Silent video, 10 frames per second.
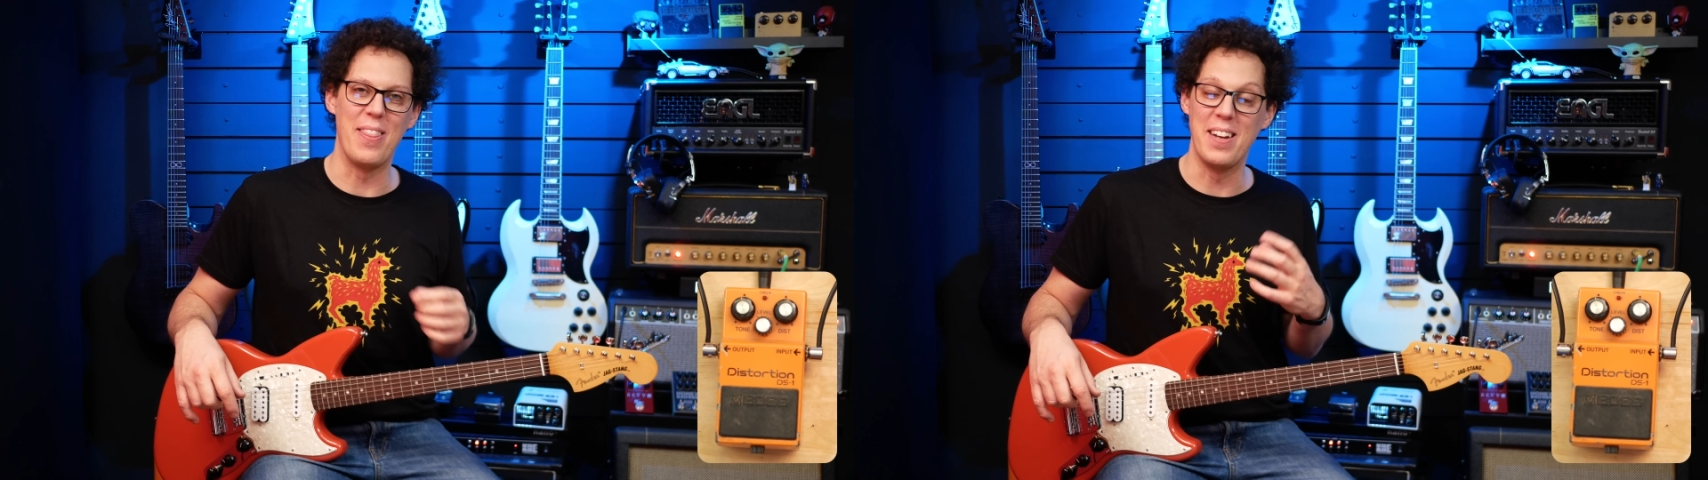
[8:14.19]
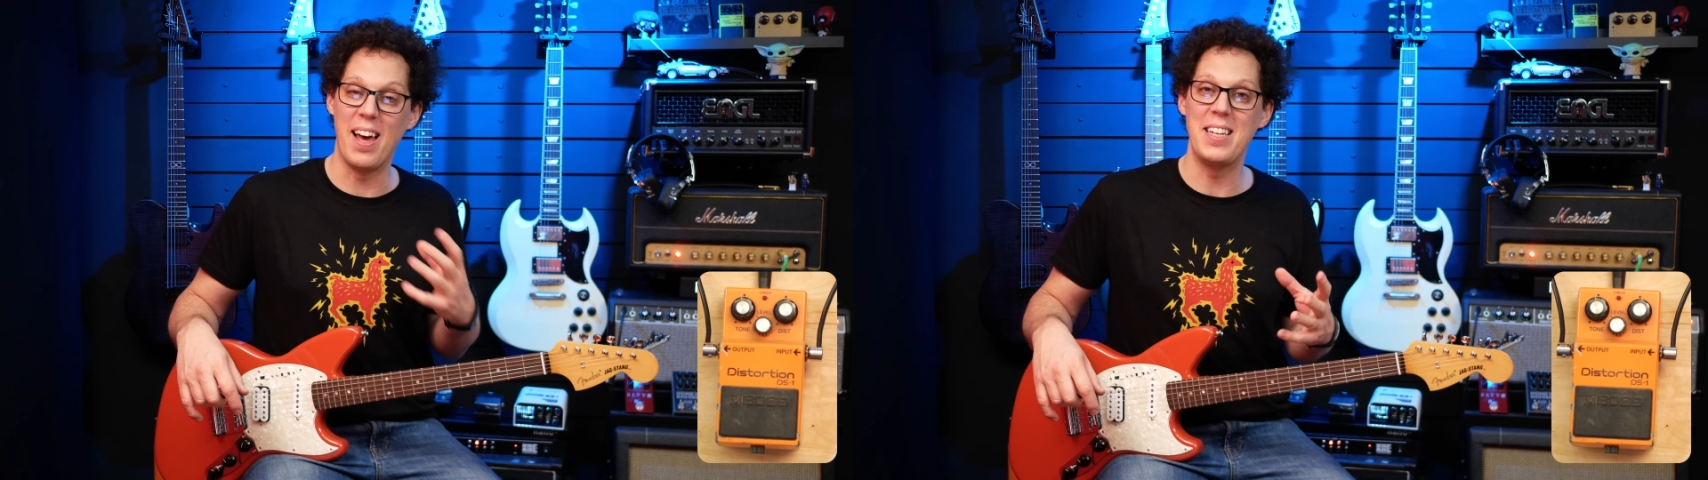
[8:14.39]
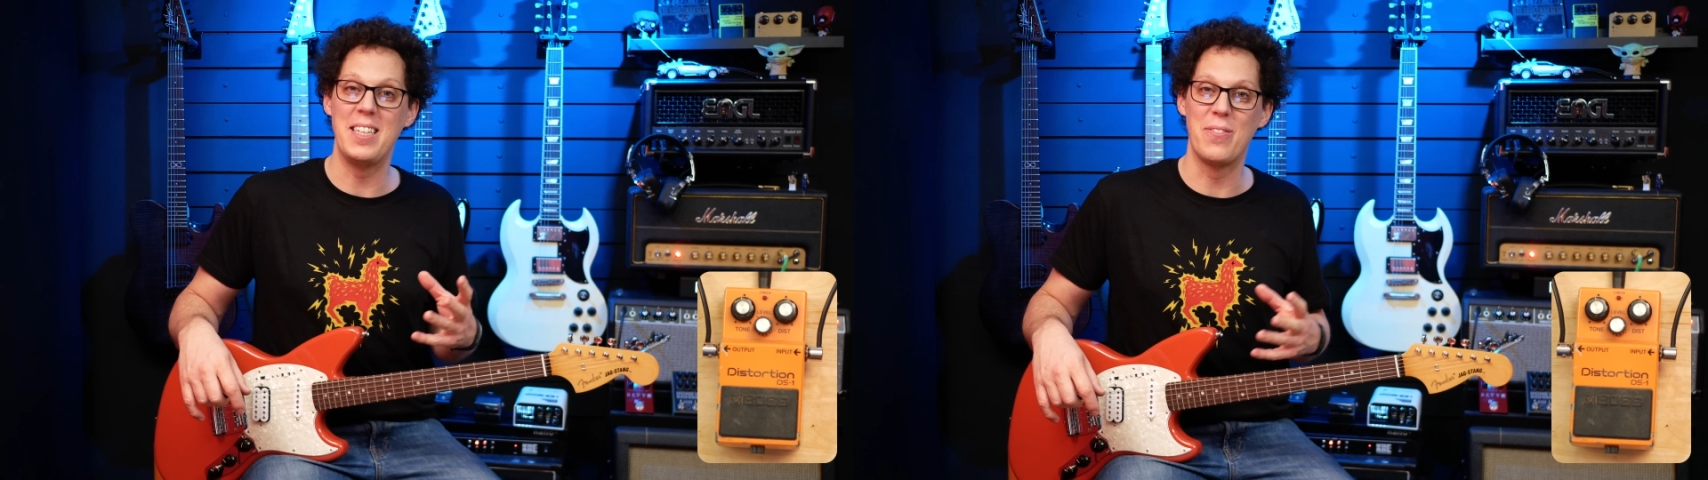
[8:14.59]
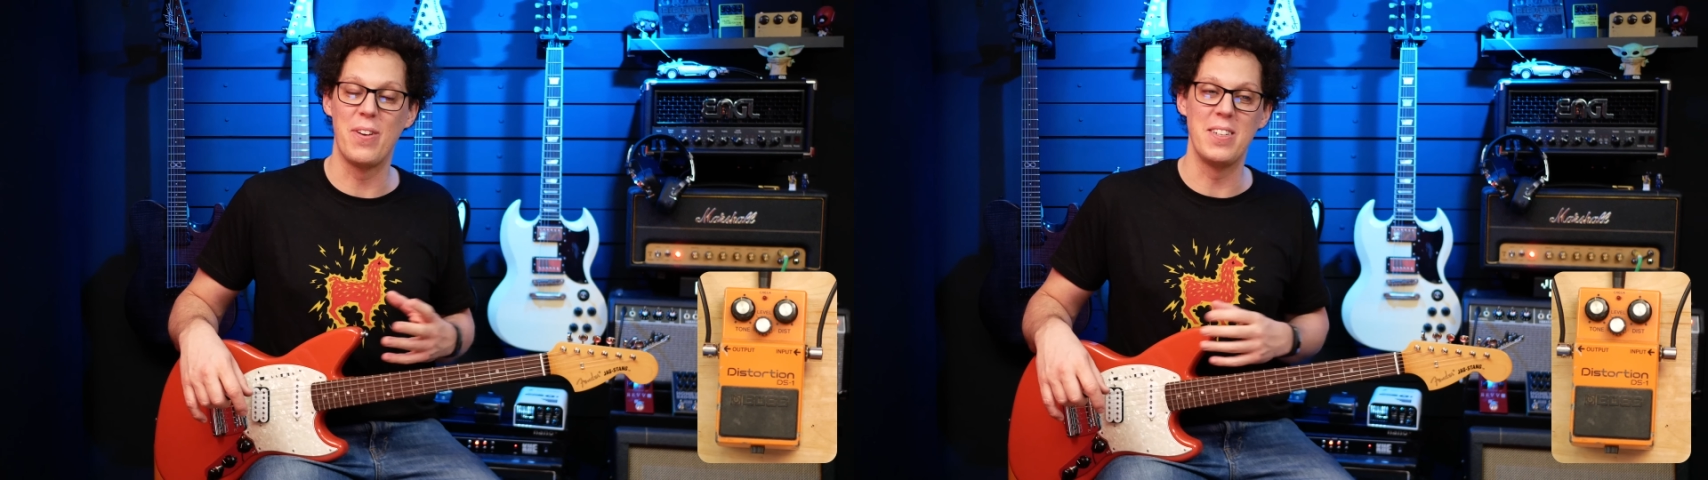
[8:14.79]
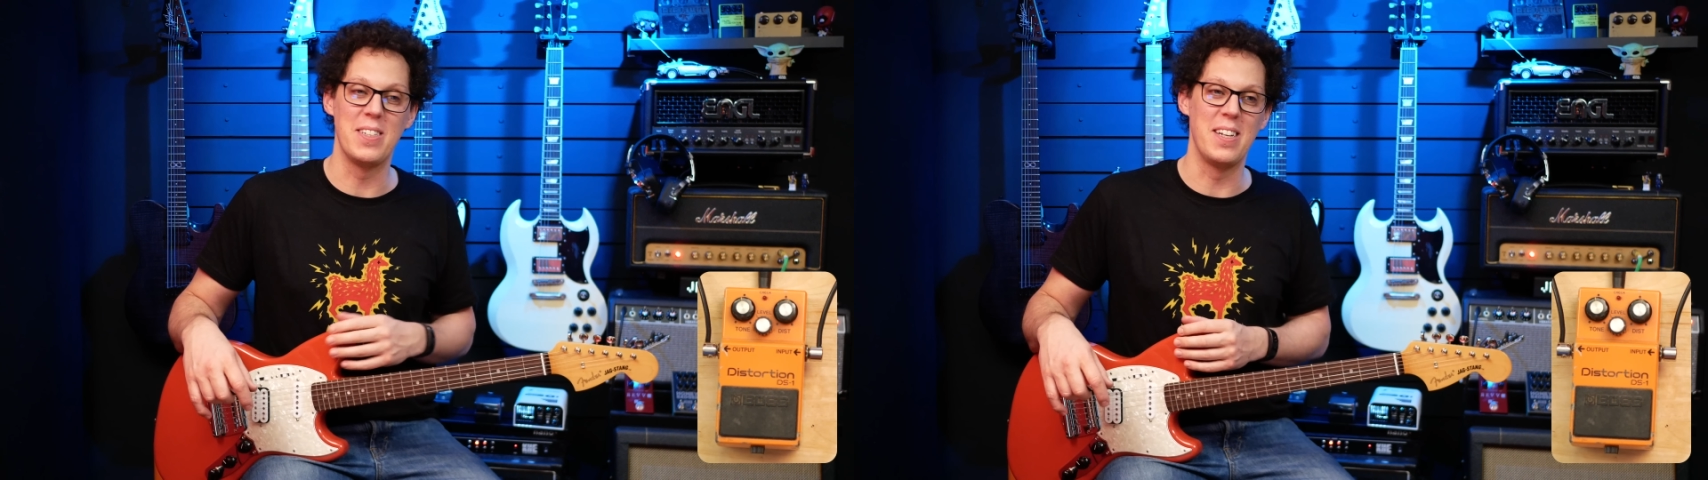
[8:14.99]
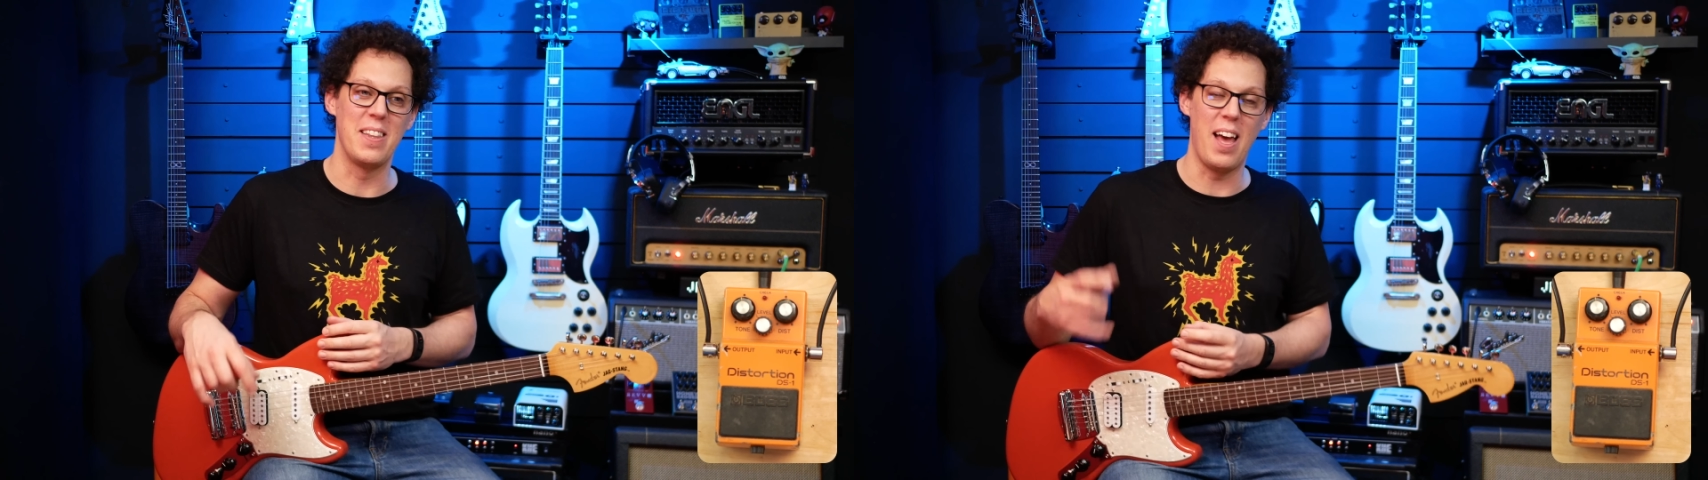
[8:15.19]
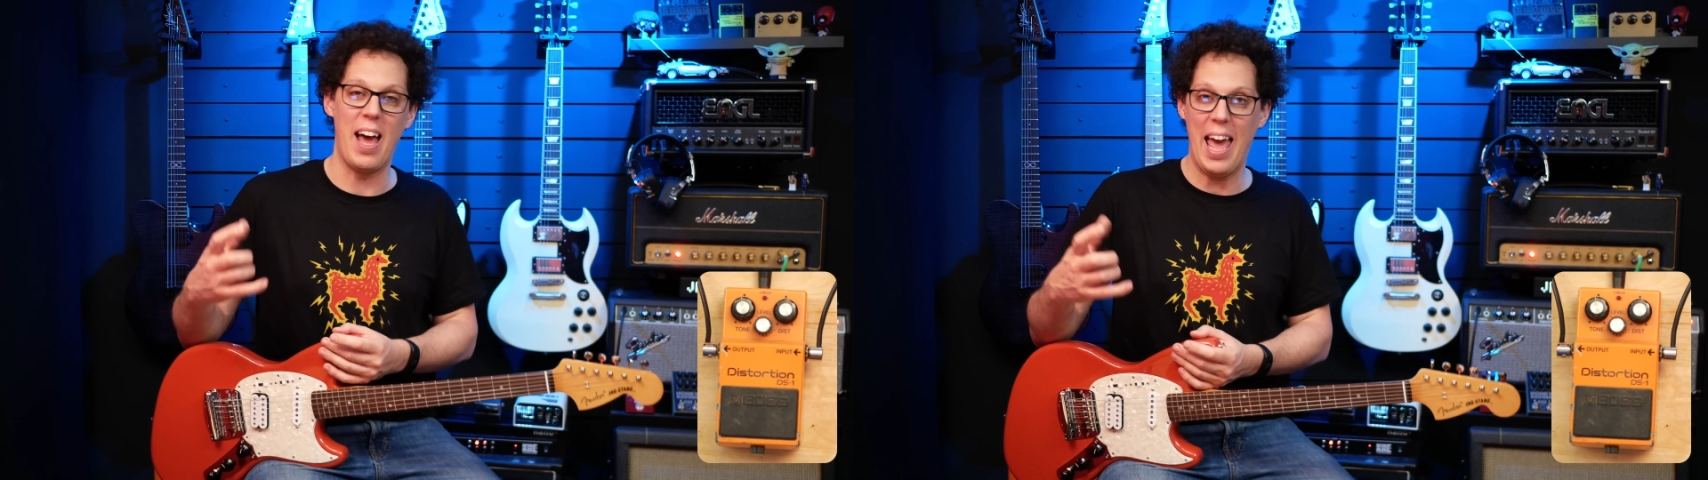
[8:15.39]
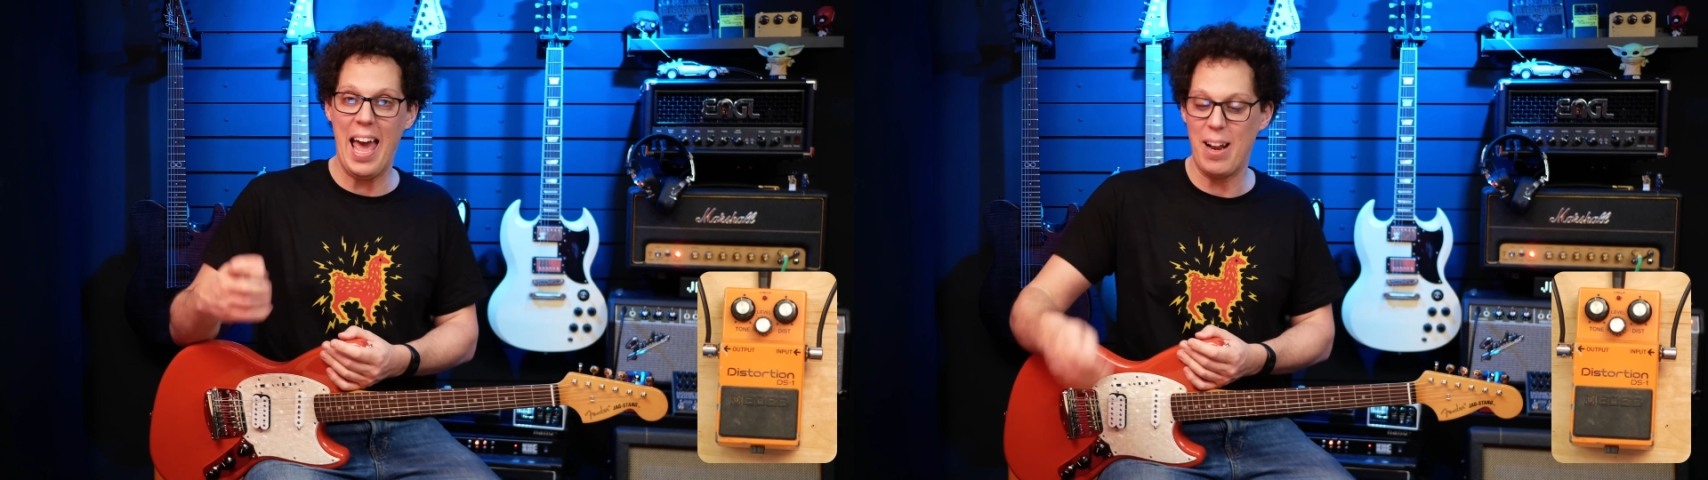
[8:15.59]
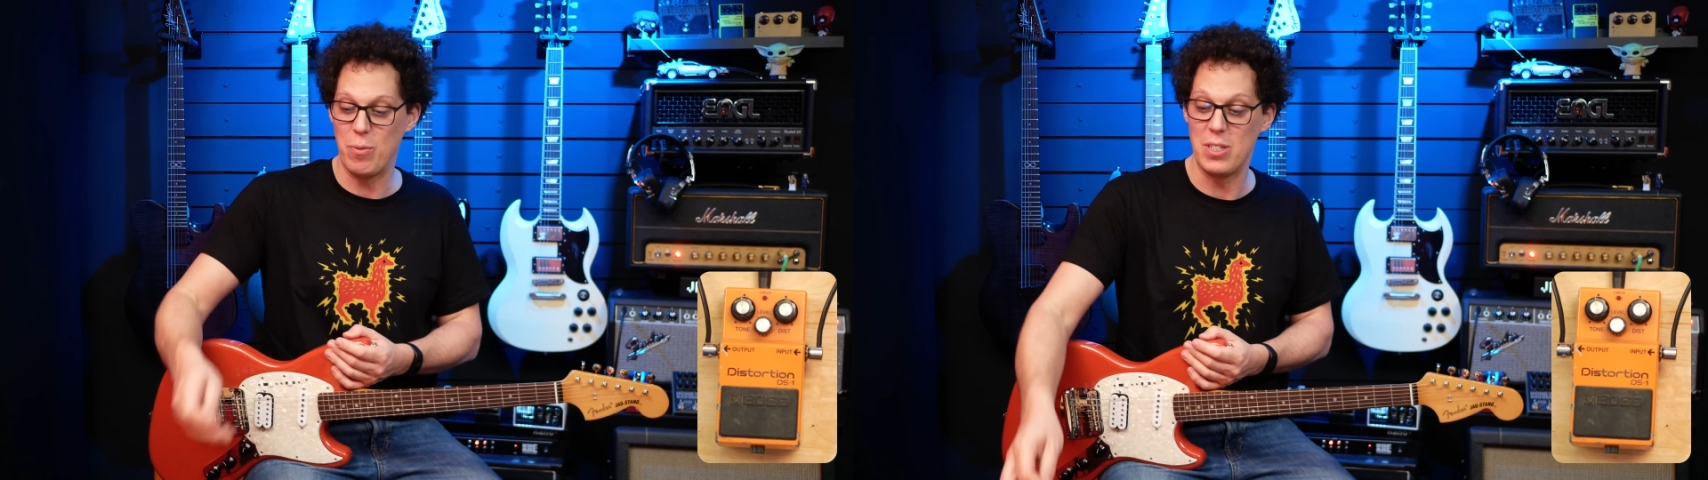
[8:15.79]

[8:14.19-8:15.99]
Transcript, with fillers: The 90s version that I had